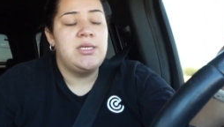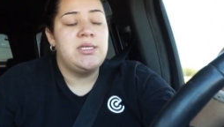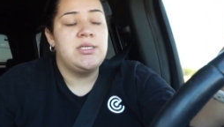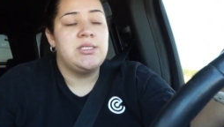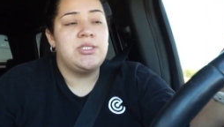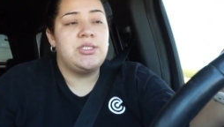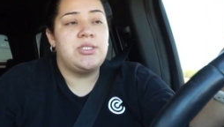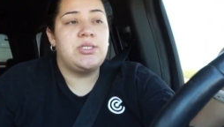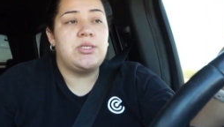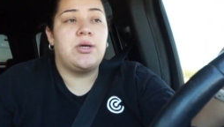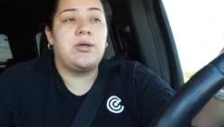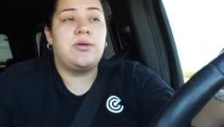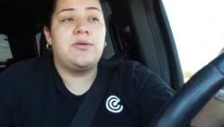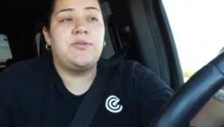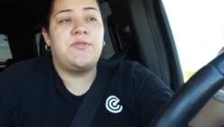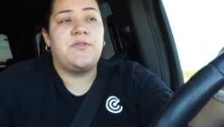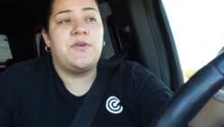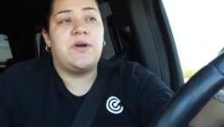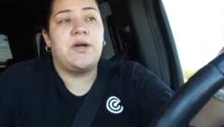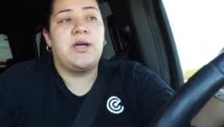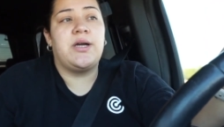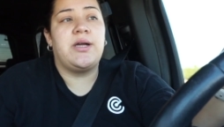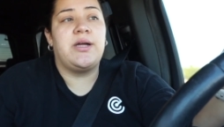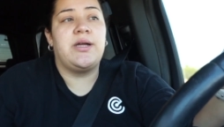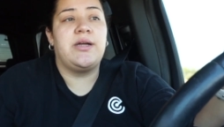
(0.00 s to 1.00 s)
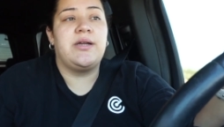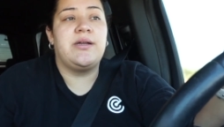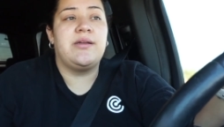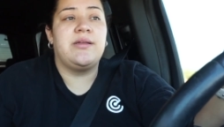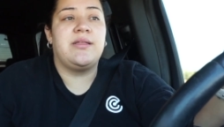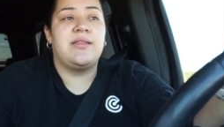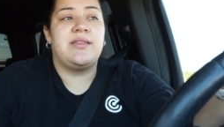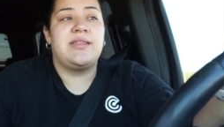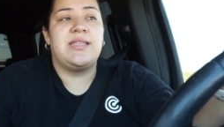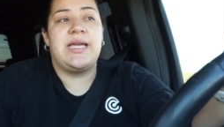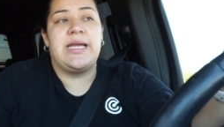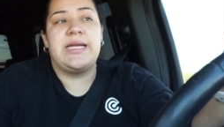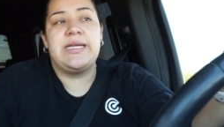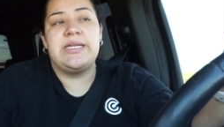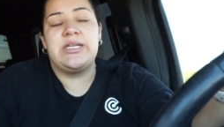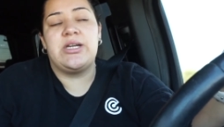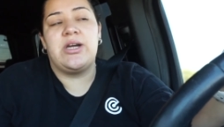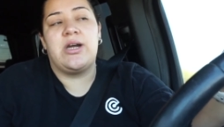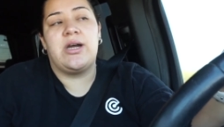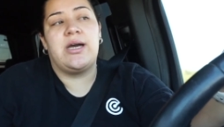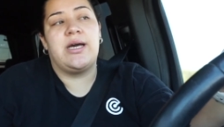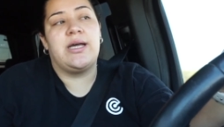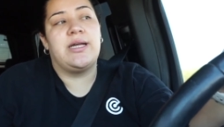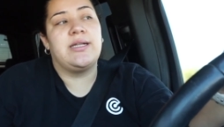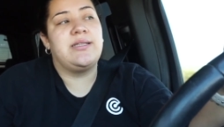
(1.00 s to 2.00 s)
So far, thank
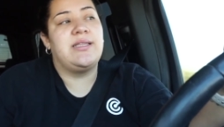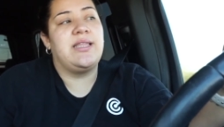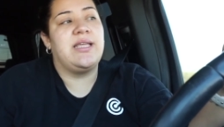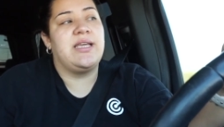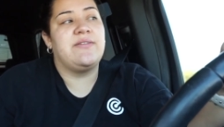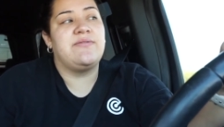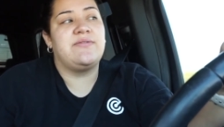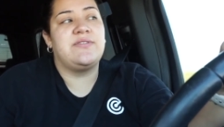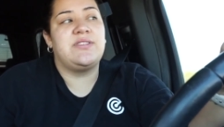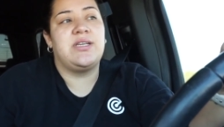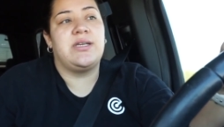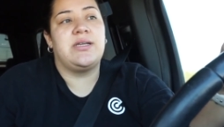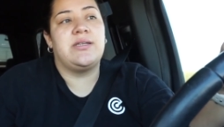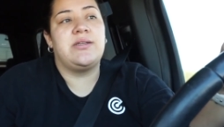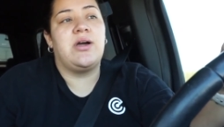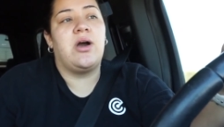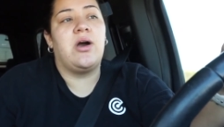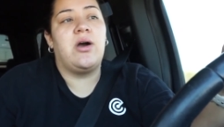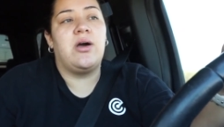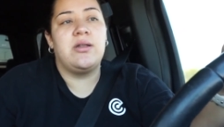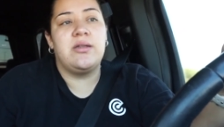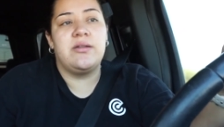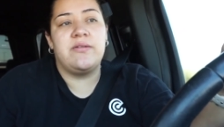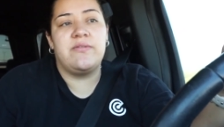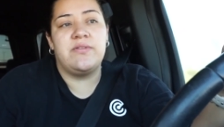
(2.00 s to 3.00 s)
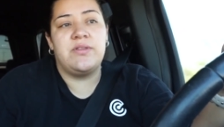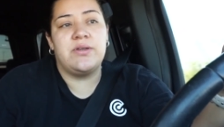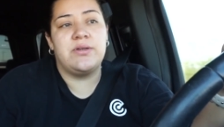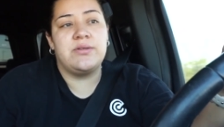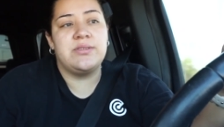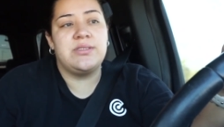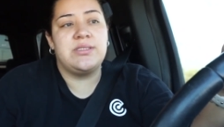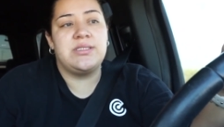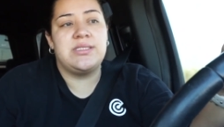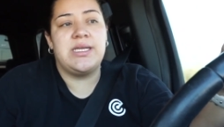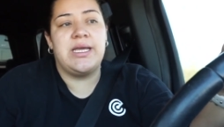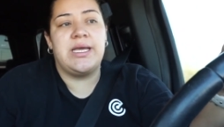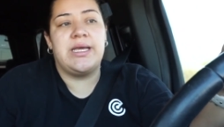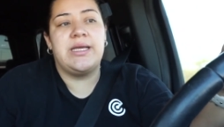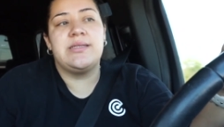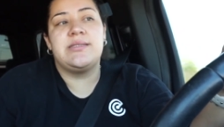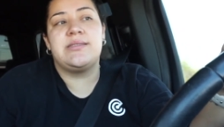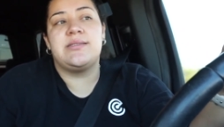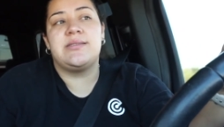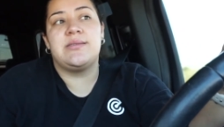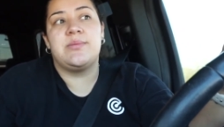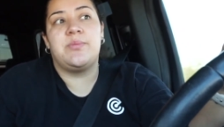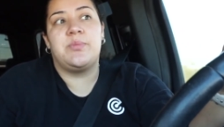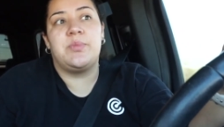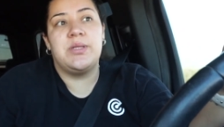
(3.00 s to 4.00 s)
God, they've done all of those
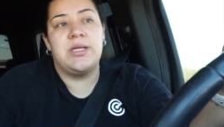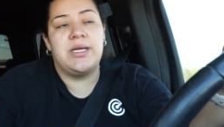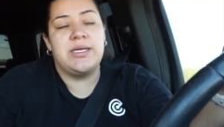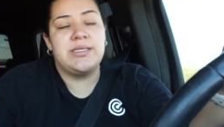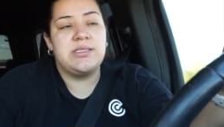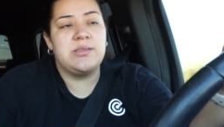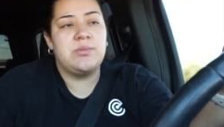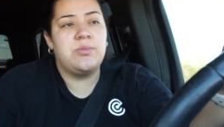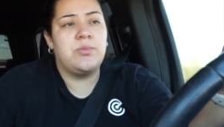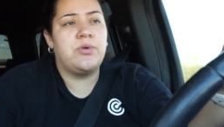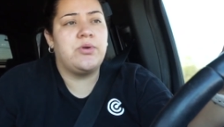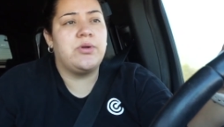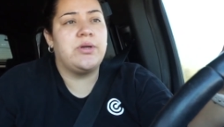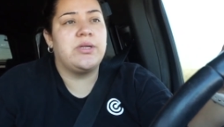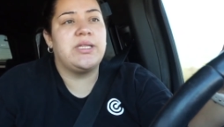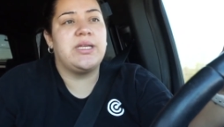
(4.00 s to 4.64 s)
tests plus more.